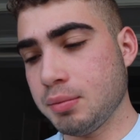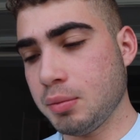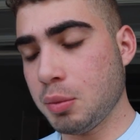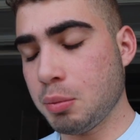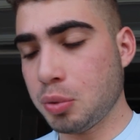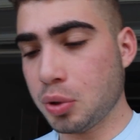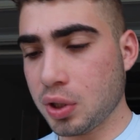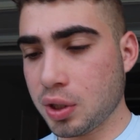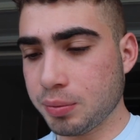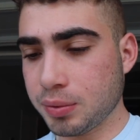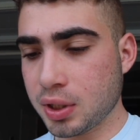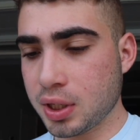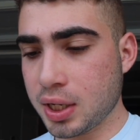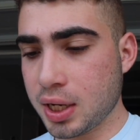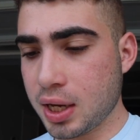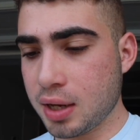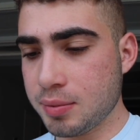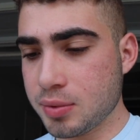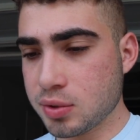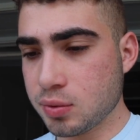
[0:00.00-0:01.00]
Let me pull up the
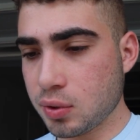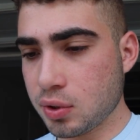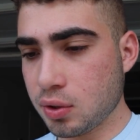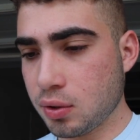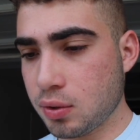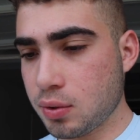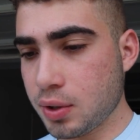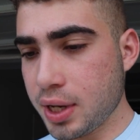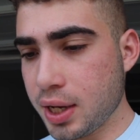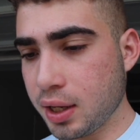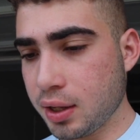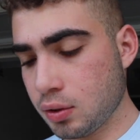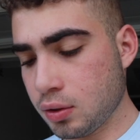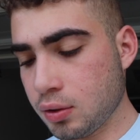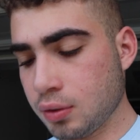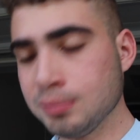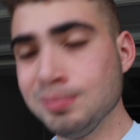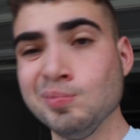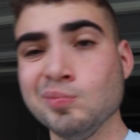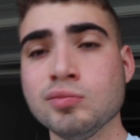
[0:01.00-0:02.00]
names real quick.
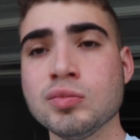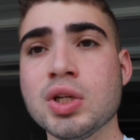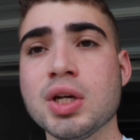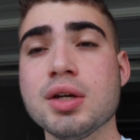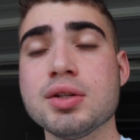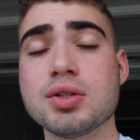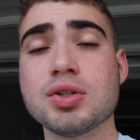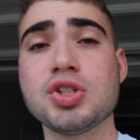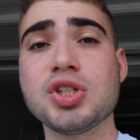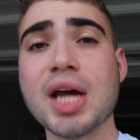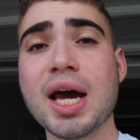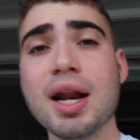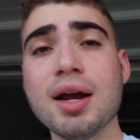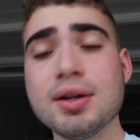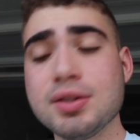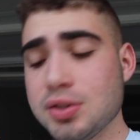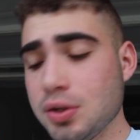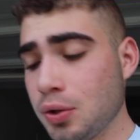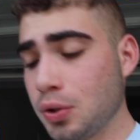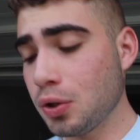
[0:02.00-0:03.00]
So shout
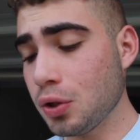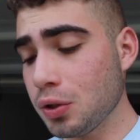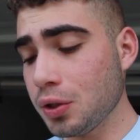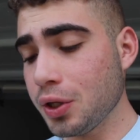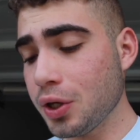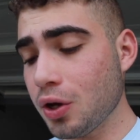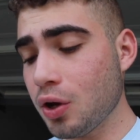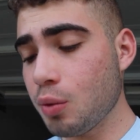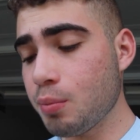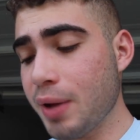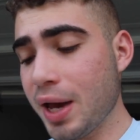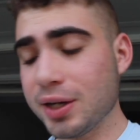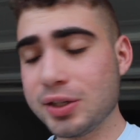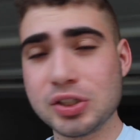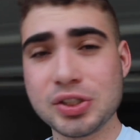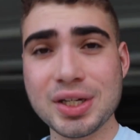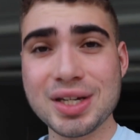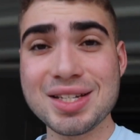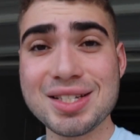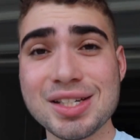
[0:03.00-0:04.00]
out to Julio
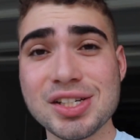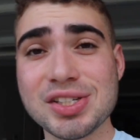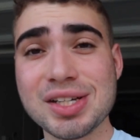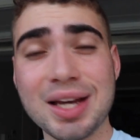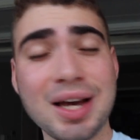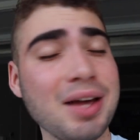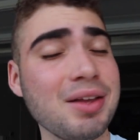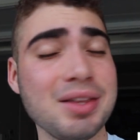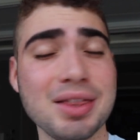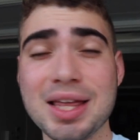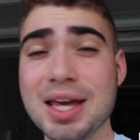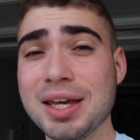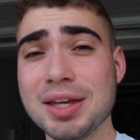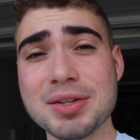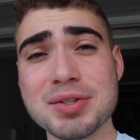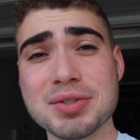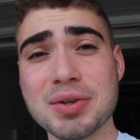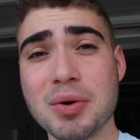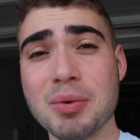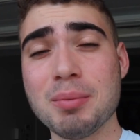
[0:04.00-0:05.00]
Betris, thank you
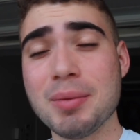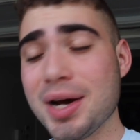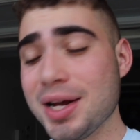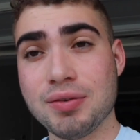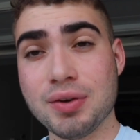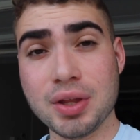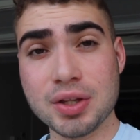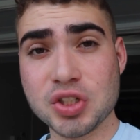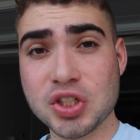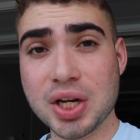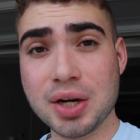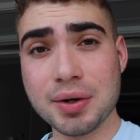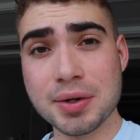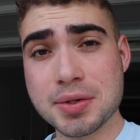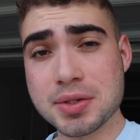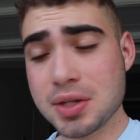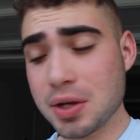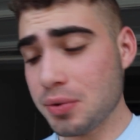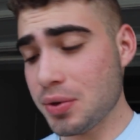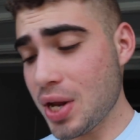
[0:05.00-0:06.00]
so much for the
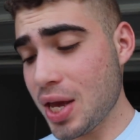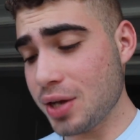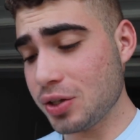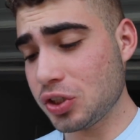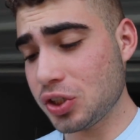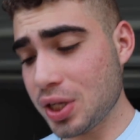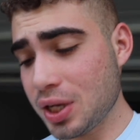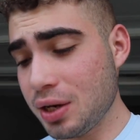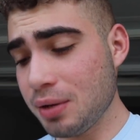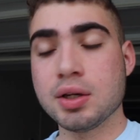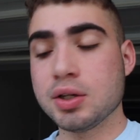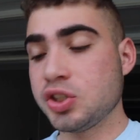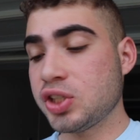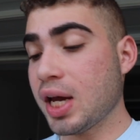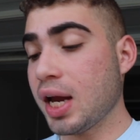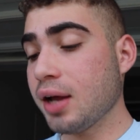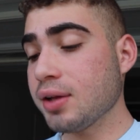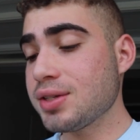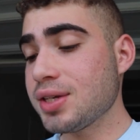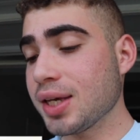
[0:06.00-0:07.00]
generous donation.
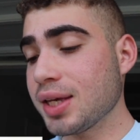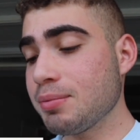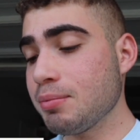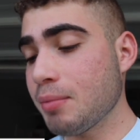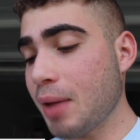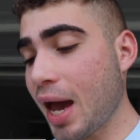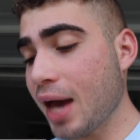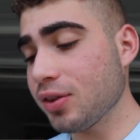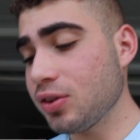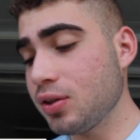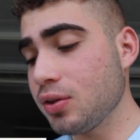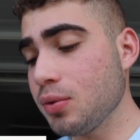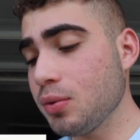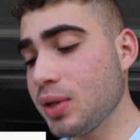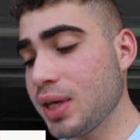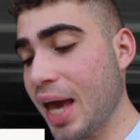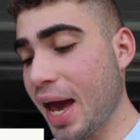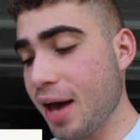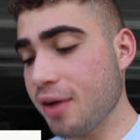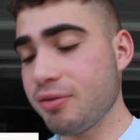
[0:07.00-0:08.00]
Shout out to Matthew
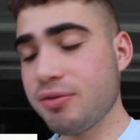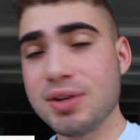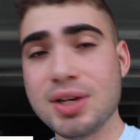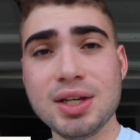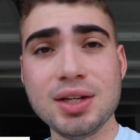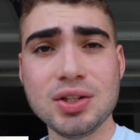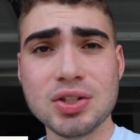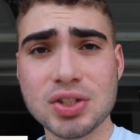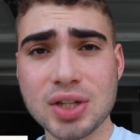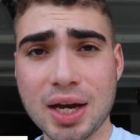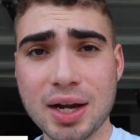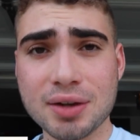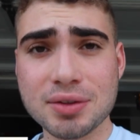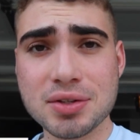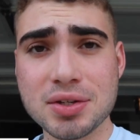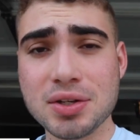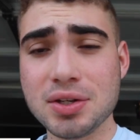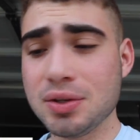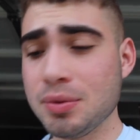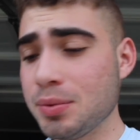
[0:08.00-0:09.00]
Gaffney, shout out
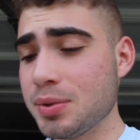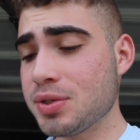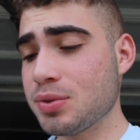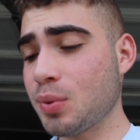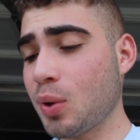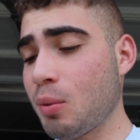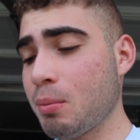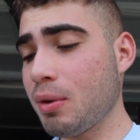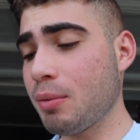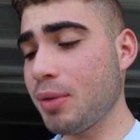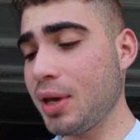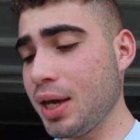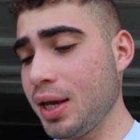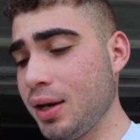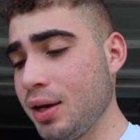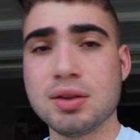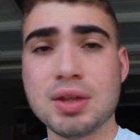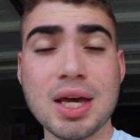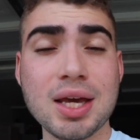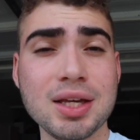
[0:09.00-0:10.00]
to you as well, my man.
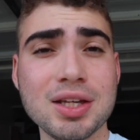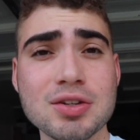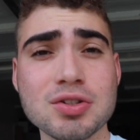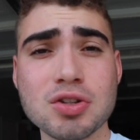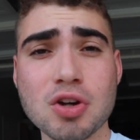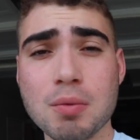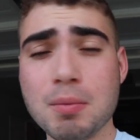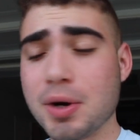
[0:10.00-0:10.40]
Thank you so